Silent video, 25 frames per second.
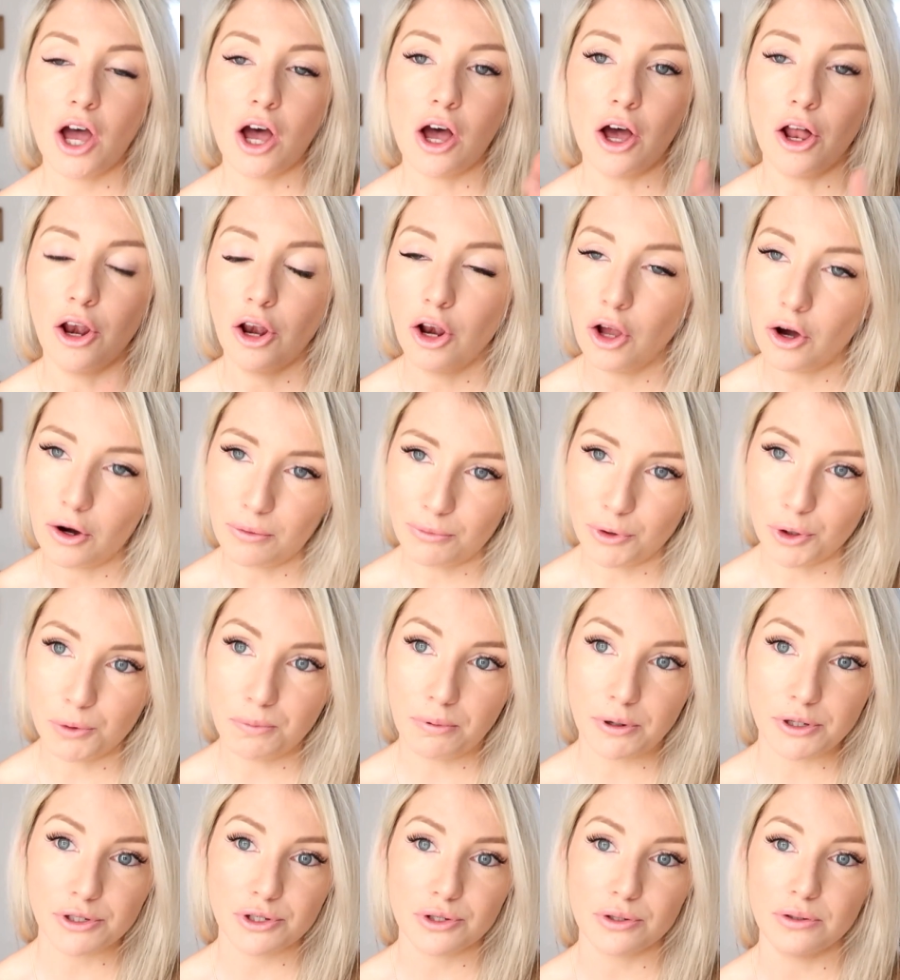a lot more
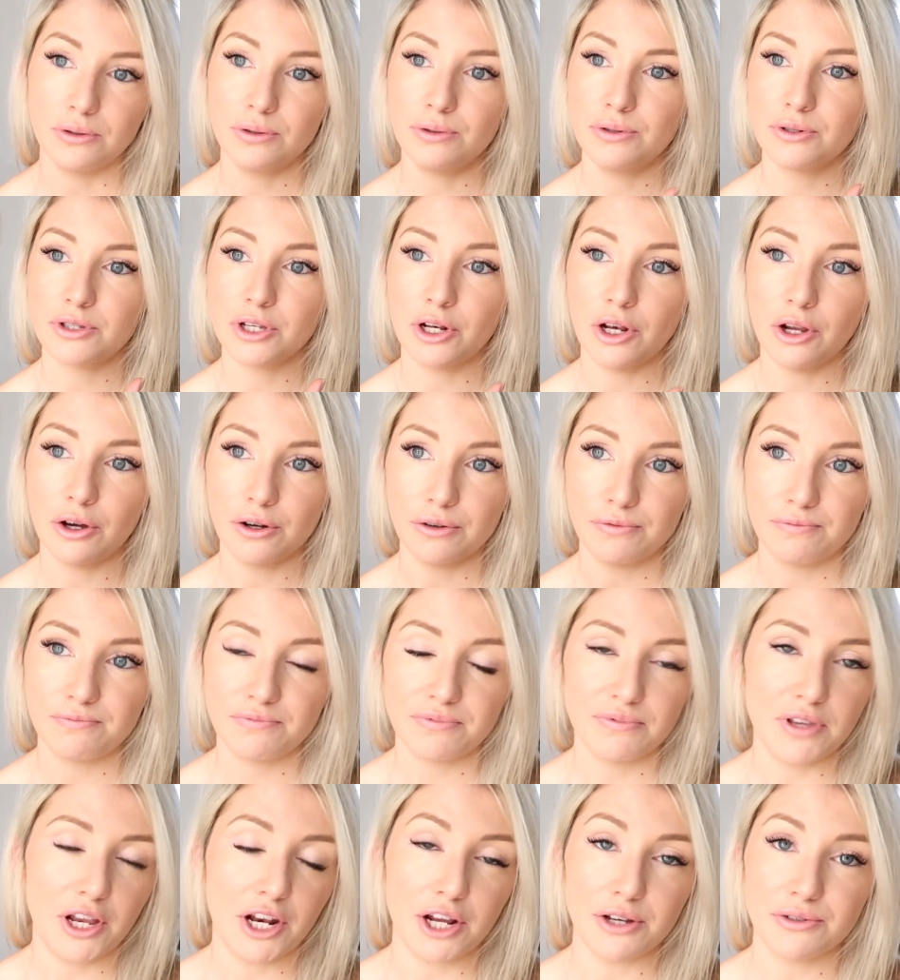bottles, a lot
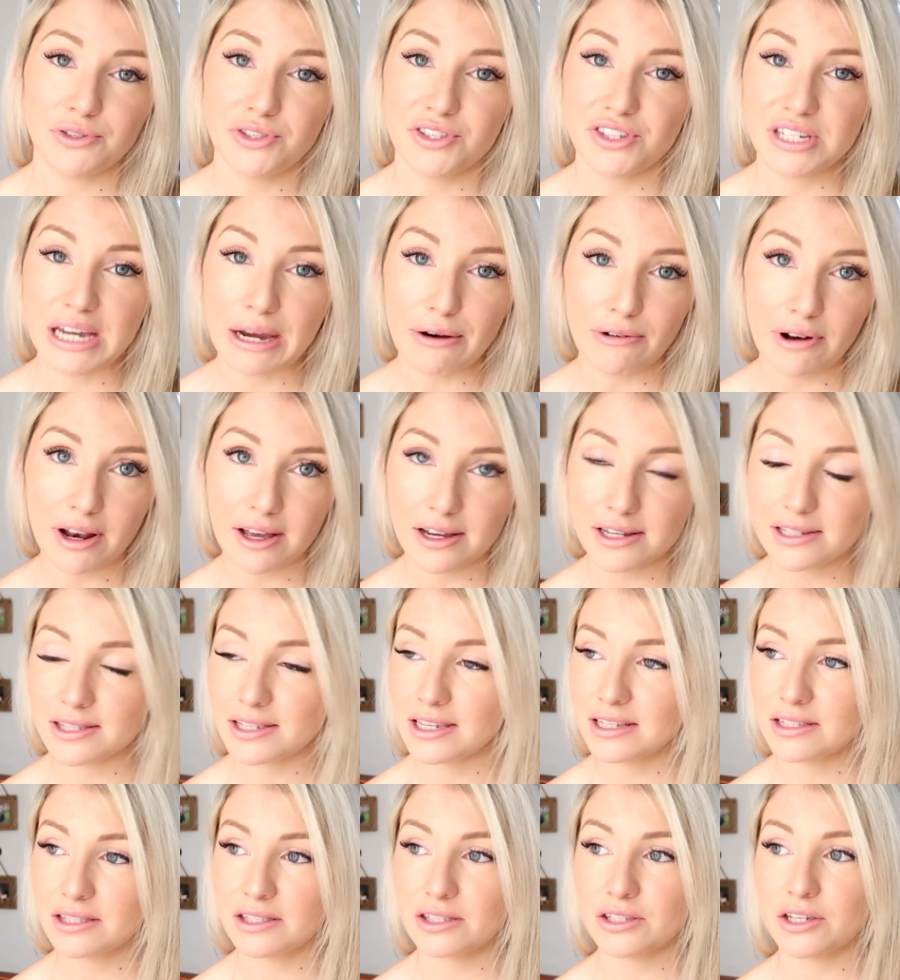of, you know,
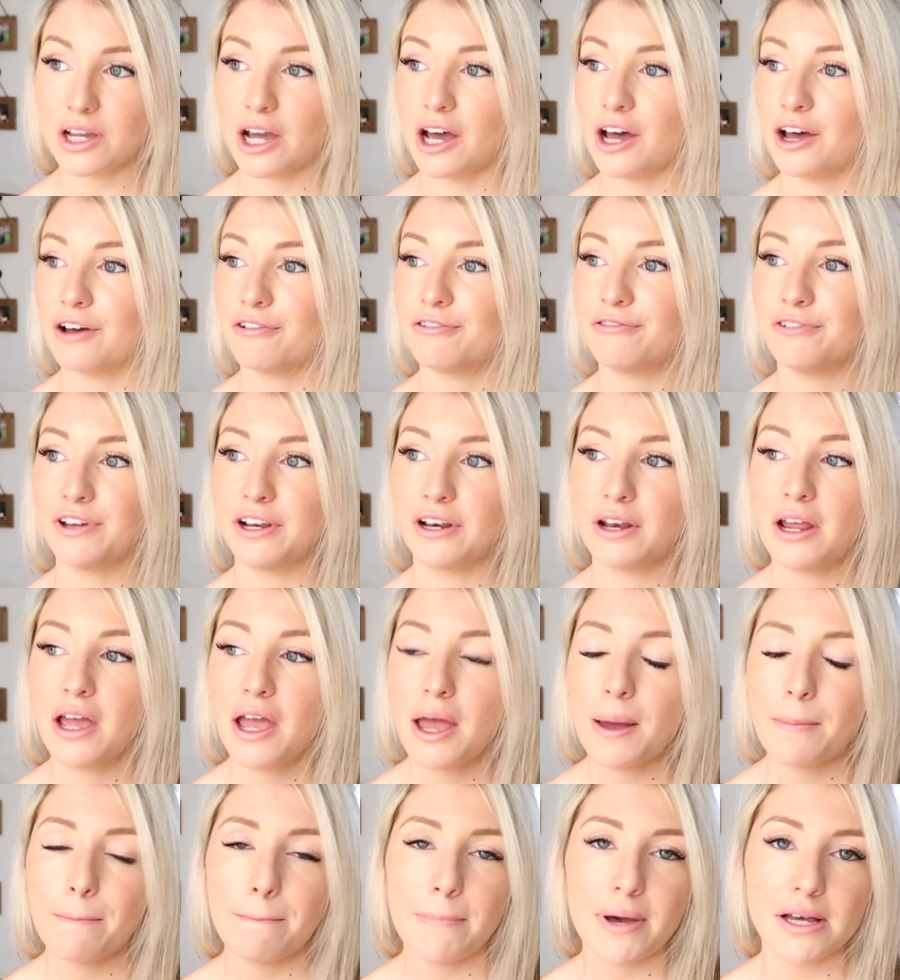sterilizing stuff and
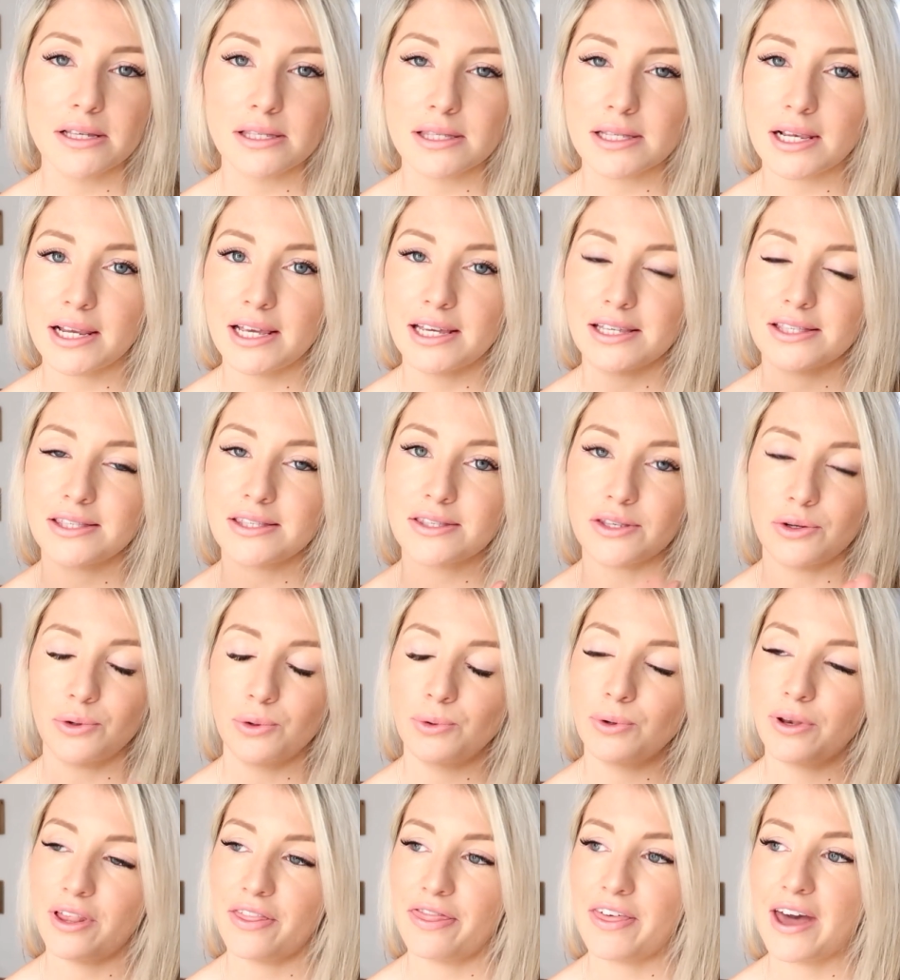muslins and
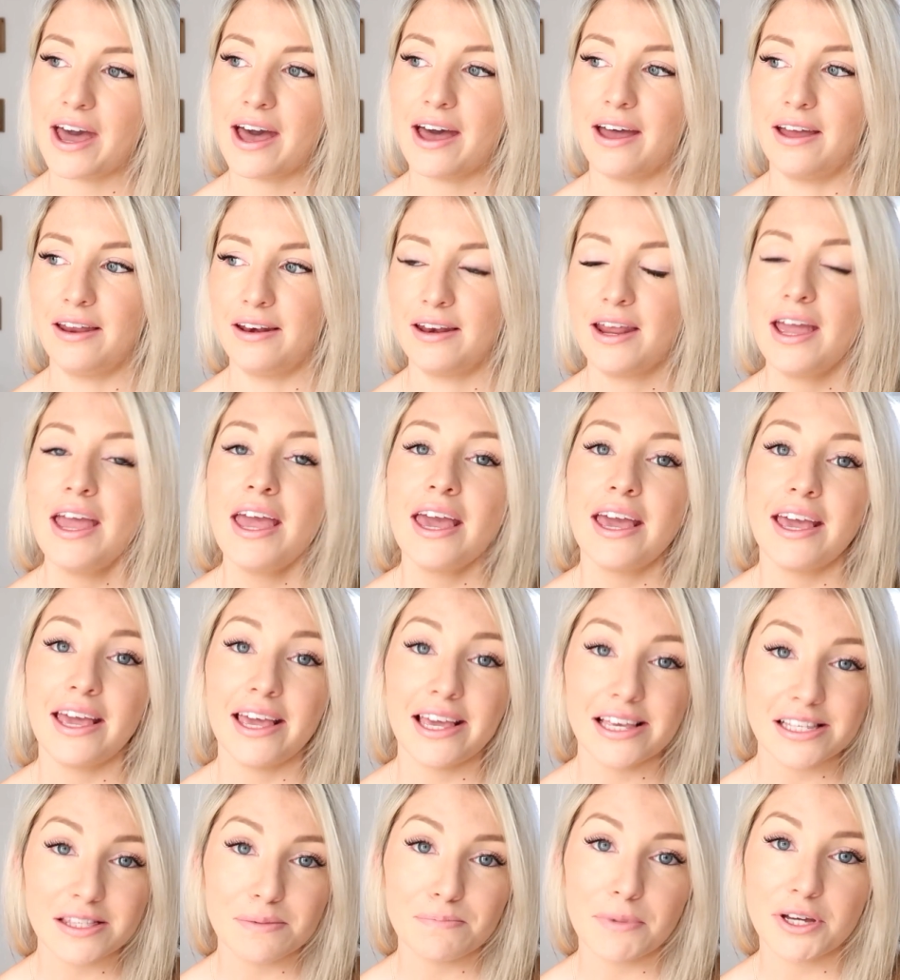all of that, and it
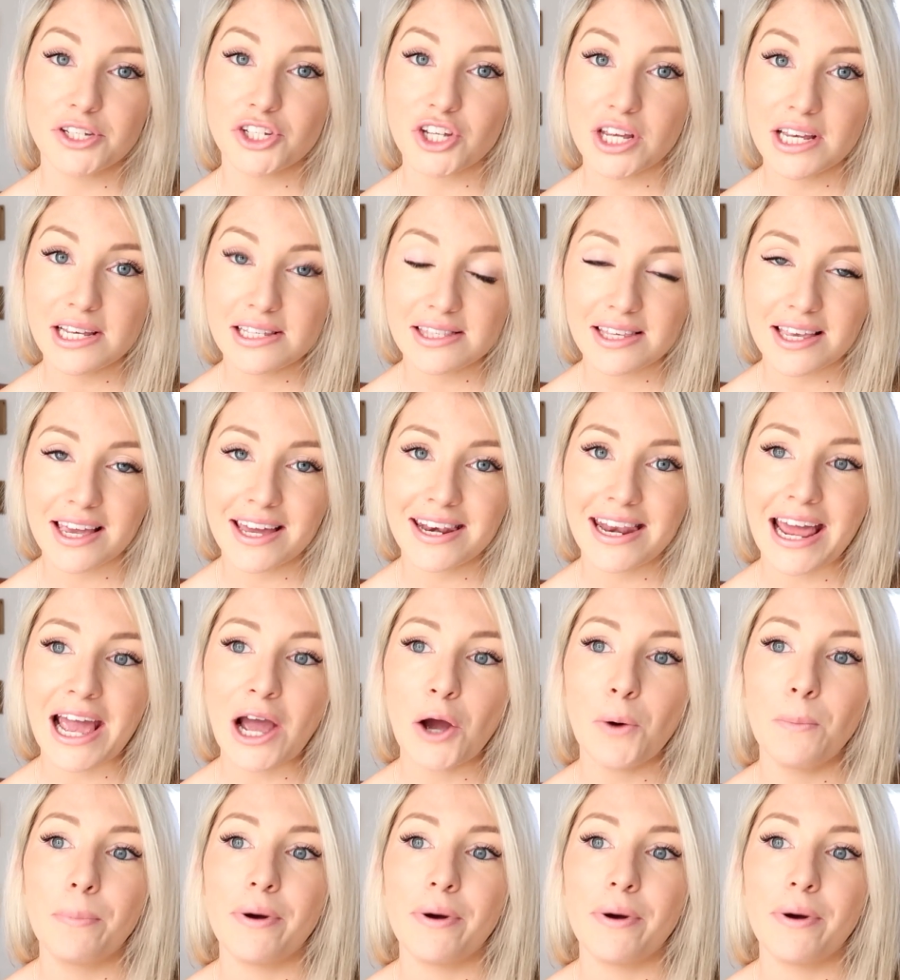is much easier now,